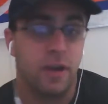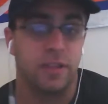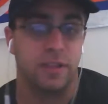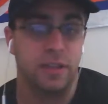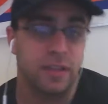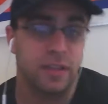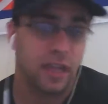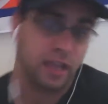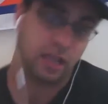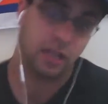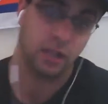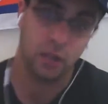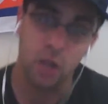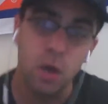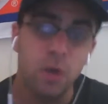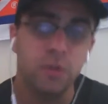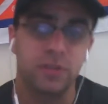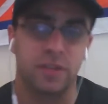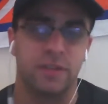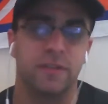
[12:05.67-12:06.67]
I think they could
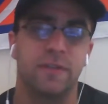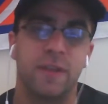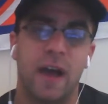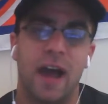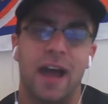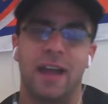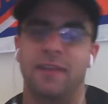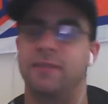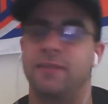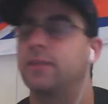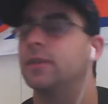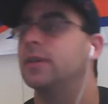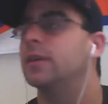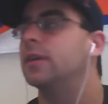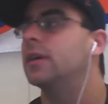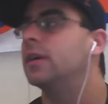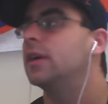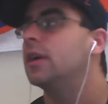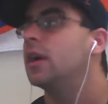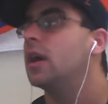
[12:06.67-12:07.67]
lose in 5.
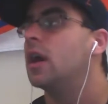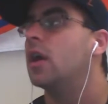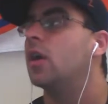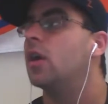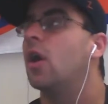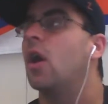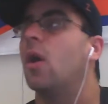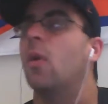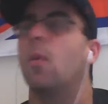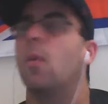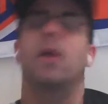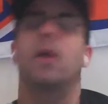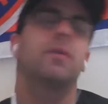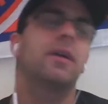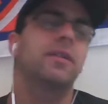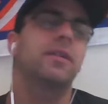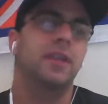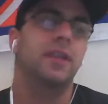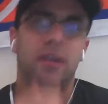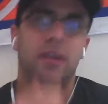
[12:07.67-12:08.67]
What do
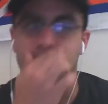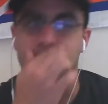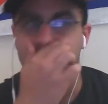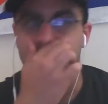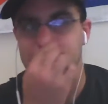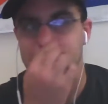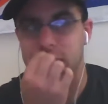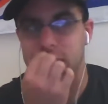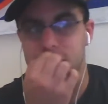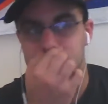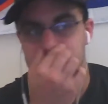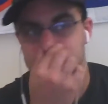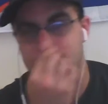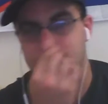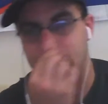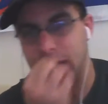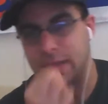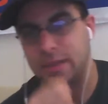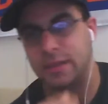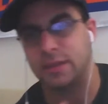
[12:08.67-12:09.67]
I think of the Rangers?
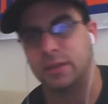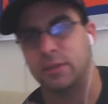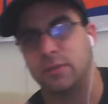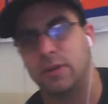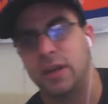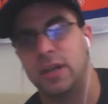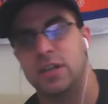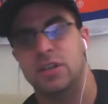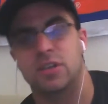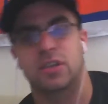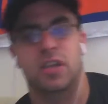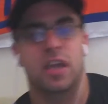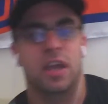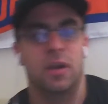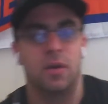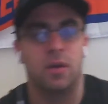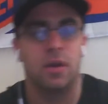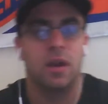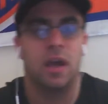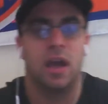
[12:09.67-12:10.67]
I think the Rangers
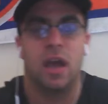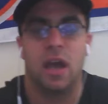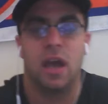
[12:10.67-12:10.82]
can